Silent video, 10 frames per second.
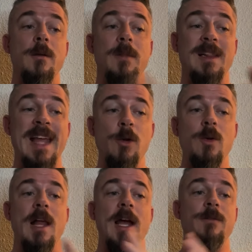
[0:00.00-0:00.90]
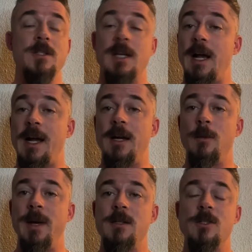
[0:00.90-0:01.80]
Later in life, they're saying, I got to go
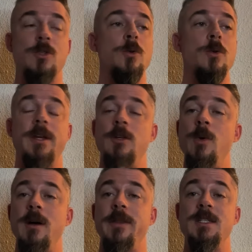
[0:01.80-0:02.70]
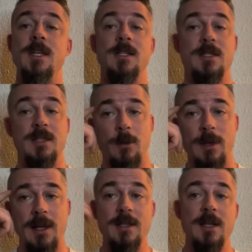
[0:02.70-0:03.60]
back to school. They're doing all these things because they
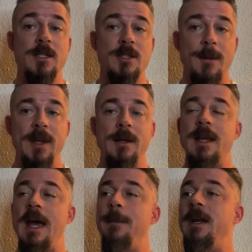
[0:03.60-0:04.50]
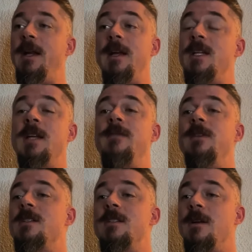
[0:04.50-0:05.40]
realize like something could happen. And it's not even
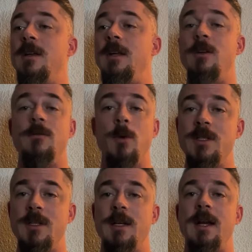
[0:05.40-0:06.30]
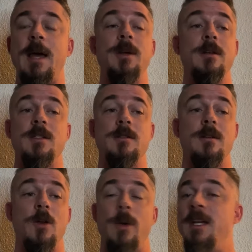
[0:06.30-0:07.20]
necessarily a divorce that could happen. It's,
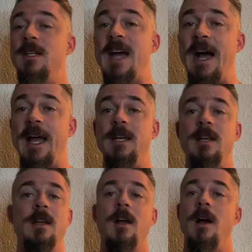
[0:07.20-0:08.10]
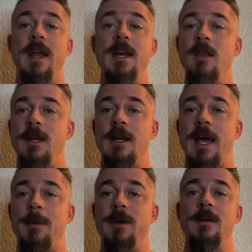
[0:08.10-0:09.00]
you know, he could die. Anything could
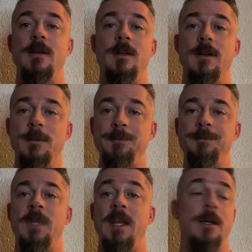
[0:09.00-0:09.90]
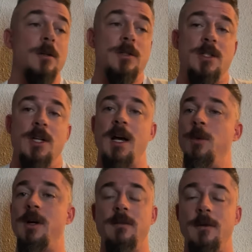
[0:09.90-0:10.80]
happen, you know, yeah. He could lose his job,
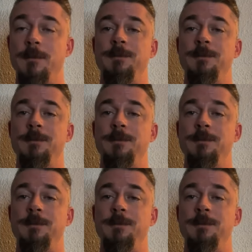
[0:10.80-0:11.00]
whatever.